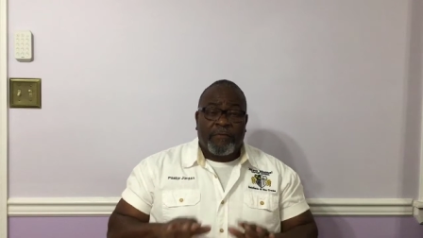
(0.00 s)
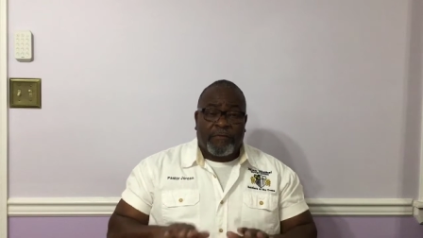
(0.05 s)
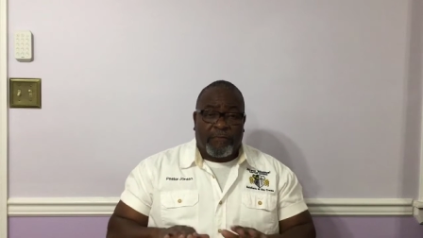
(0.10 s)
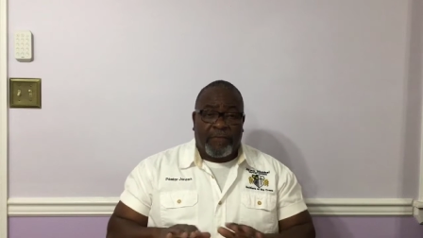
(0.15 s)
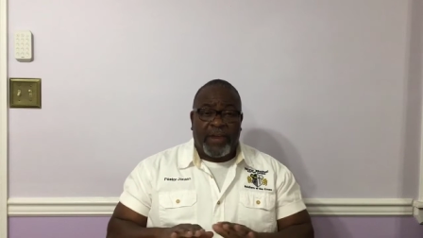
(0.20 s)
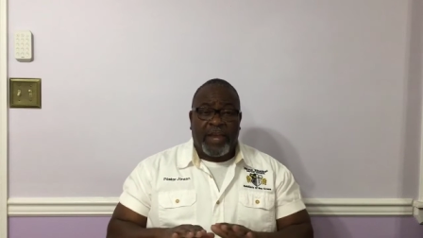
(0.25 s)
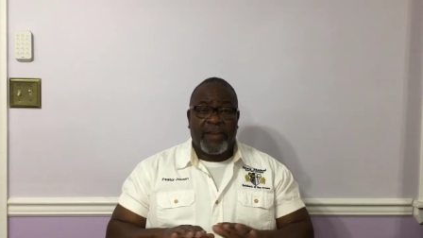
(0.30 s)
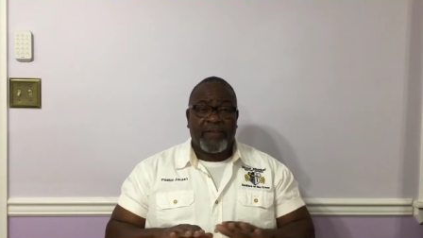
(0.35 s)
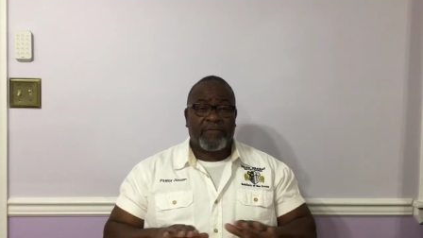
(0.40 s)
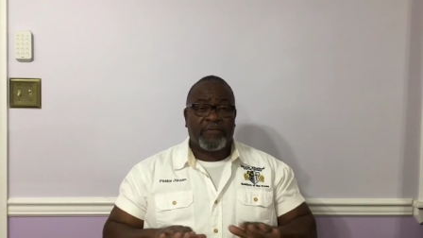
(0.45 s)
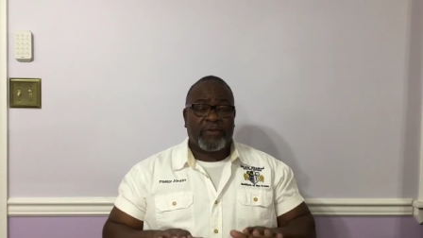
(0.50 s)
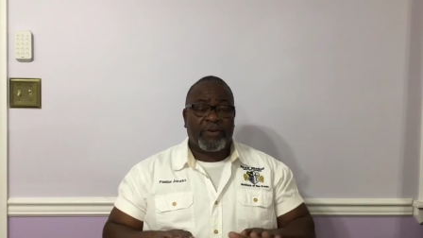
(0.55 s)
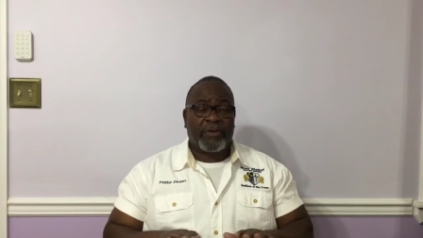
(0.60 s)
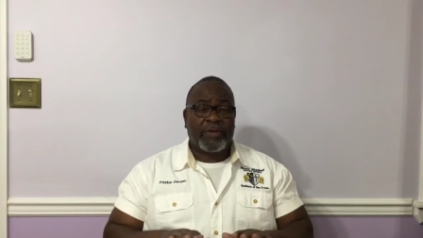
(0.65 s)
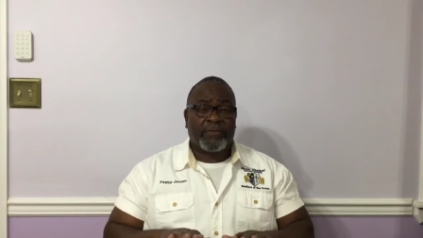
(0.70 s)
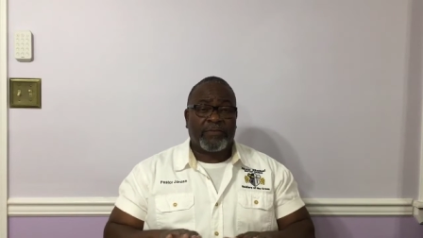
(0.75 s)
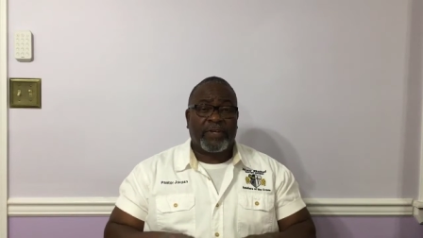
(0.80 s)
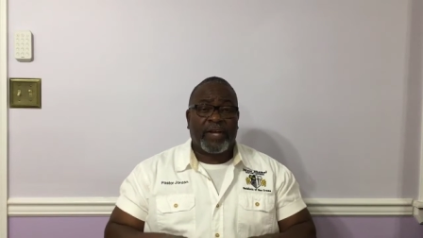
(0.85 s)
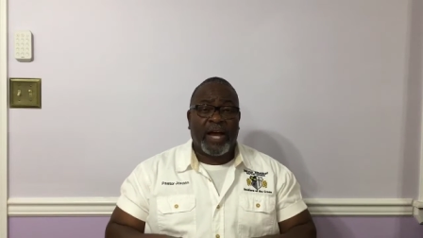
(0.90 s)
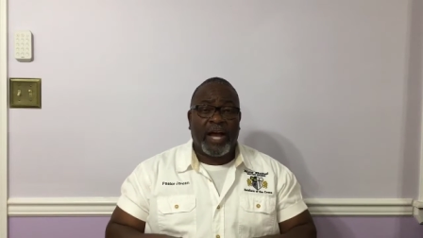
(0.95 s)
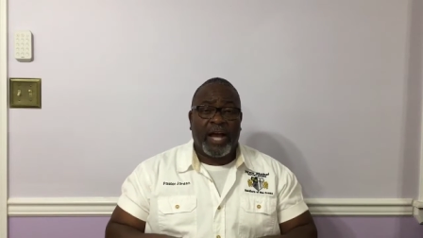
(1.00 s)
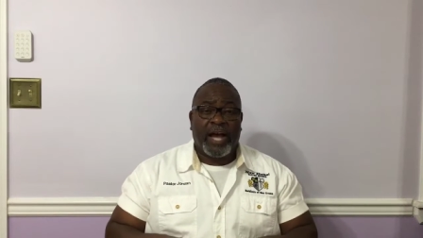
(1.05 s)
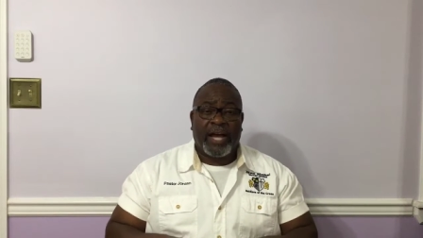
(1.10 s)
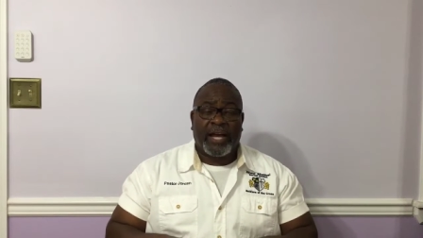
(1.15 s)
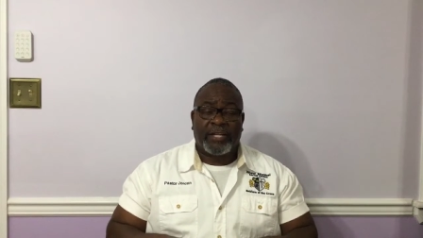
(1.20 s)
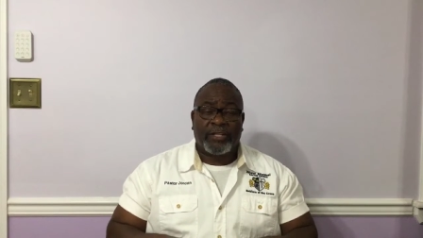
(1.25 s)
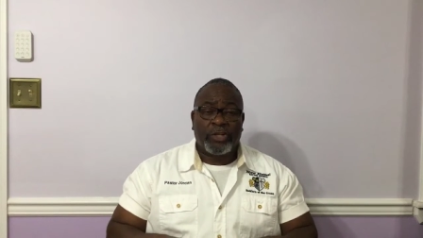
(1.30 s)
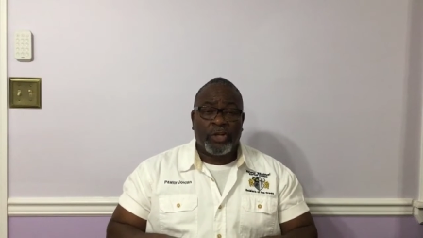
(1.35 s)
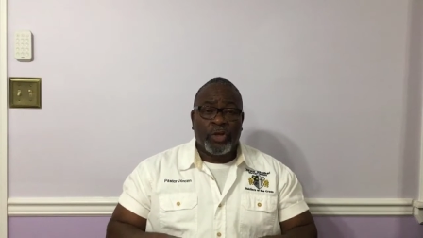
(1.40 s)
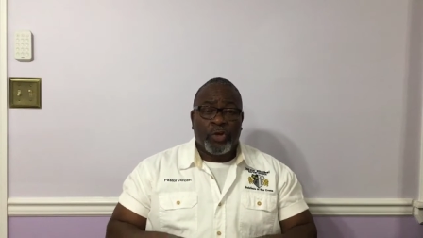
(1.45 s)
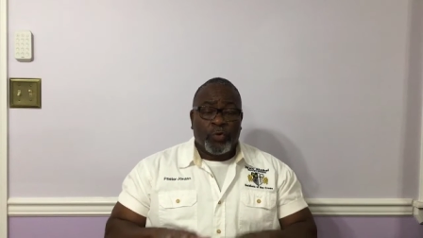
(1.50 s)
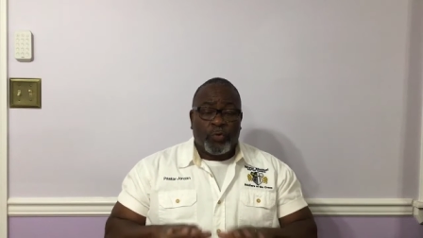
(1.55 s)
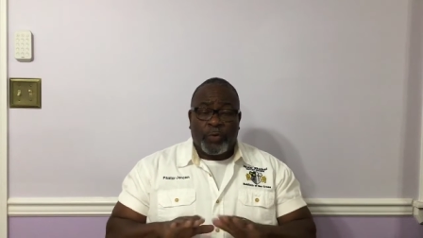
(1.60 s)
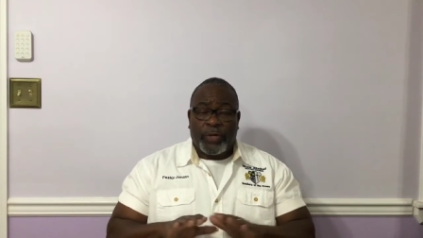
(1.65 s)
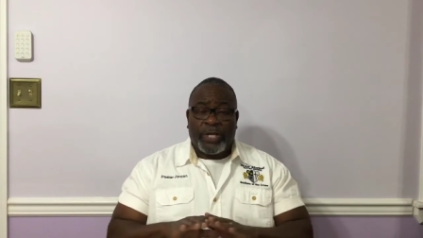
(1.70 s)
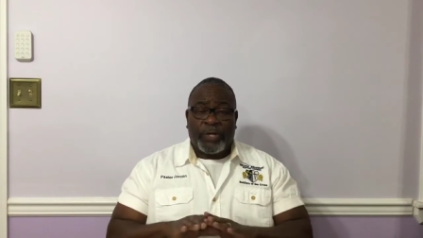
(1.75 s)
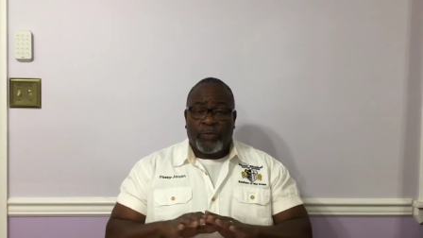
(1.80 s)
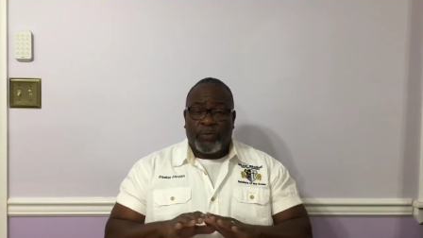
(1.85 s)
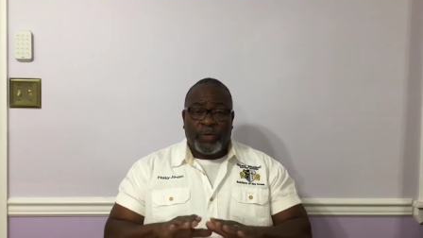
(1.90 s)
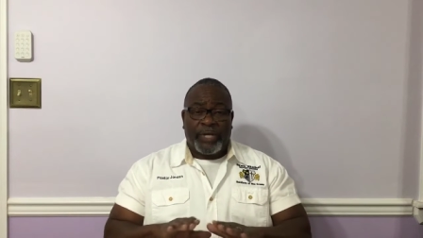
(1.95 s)
favor of God.
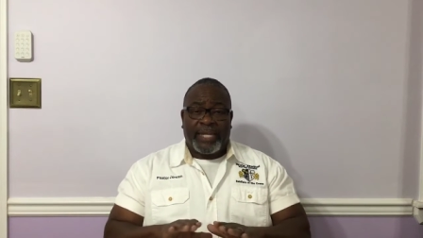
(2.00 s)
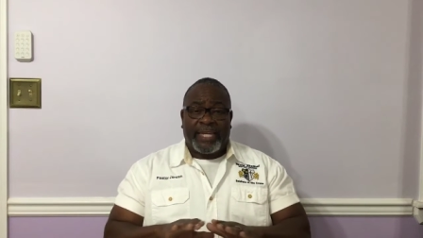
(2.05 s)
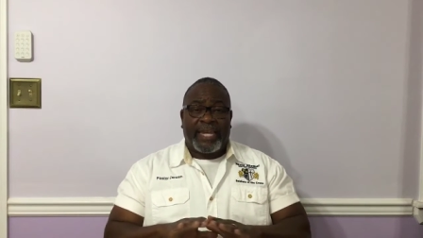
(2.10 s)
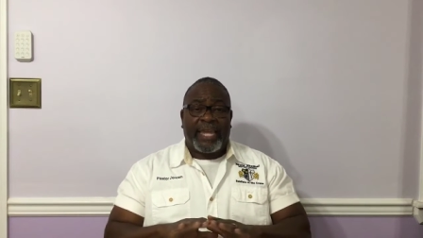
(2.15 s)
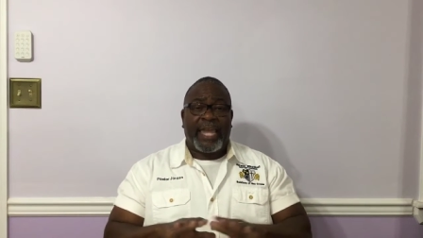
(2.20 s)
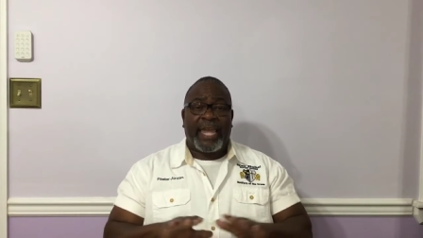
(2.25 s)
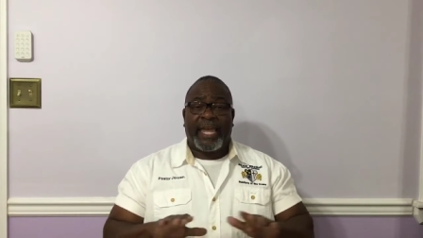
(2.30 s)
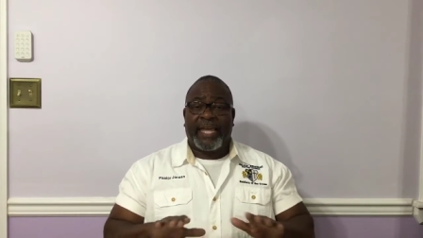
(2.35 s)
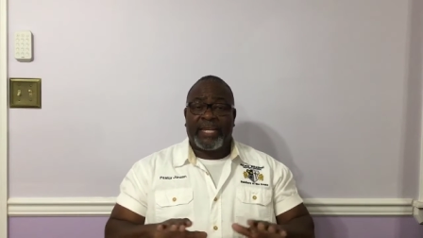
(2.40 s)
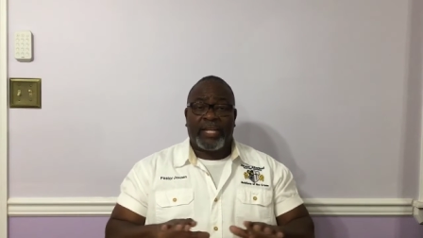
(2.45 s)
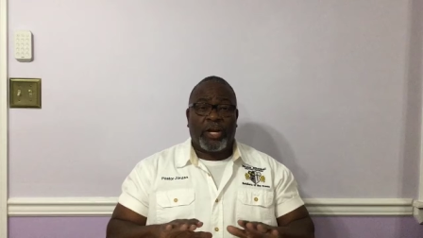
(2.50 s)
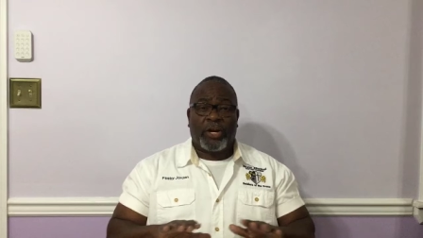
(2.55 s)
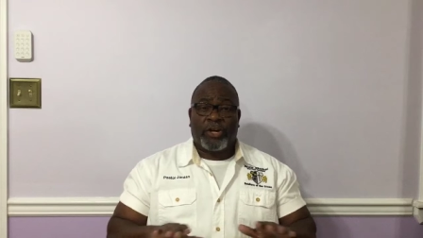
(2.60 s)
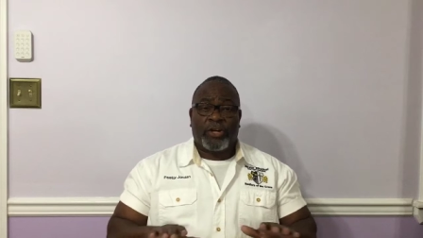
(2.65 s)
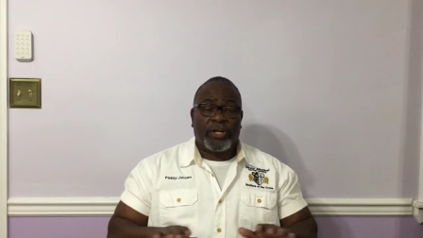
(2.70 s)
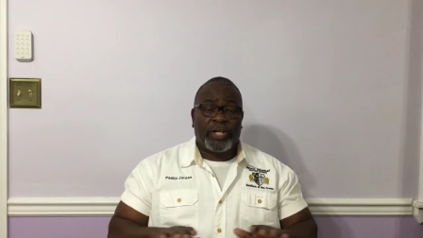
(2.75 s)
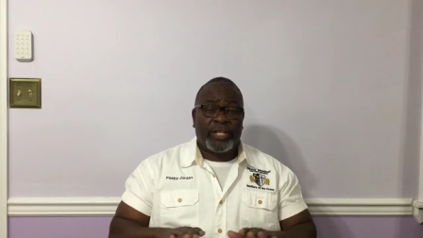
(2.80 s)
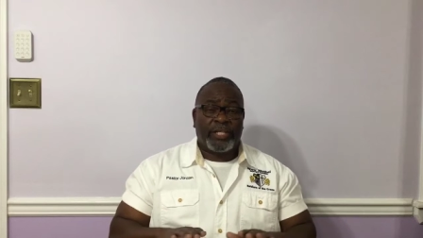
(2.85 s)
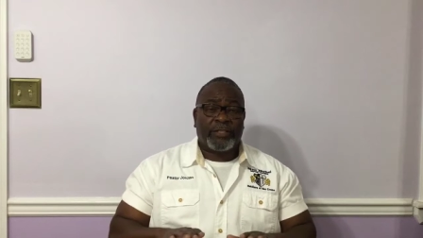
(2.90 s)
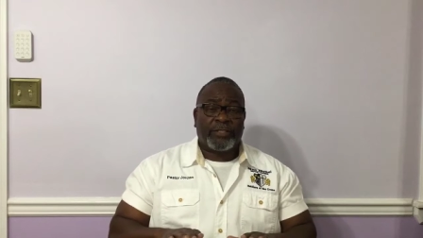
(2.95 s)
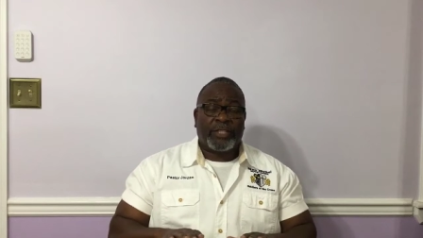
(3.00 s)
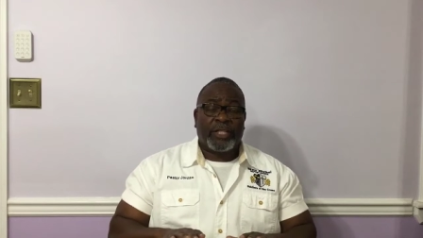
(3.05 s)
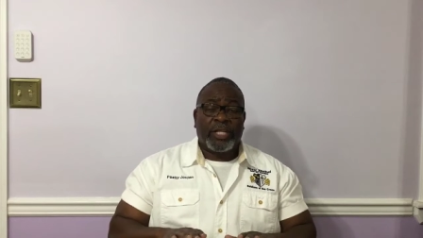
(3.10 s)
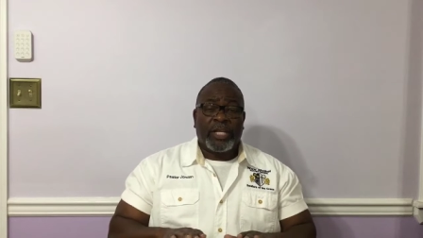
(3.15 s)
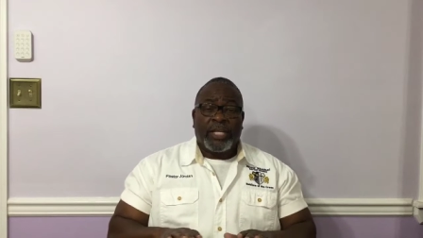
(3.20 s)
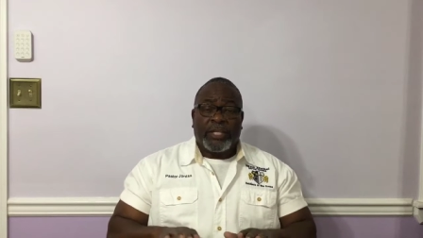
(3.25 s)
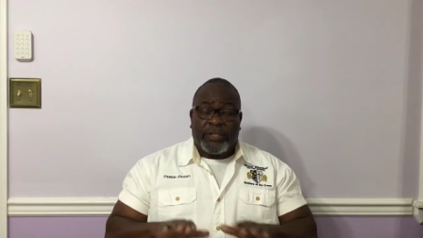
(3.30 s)
We we can't earn it.